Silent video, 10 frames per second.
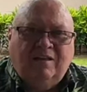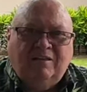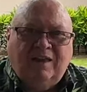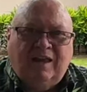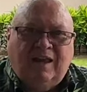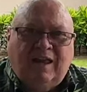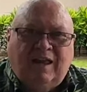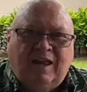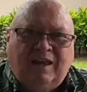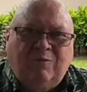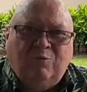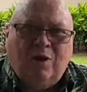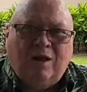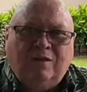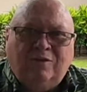that any
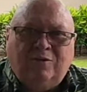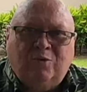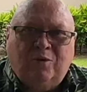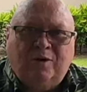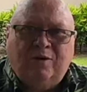regulatory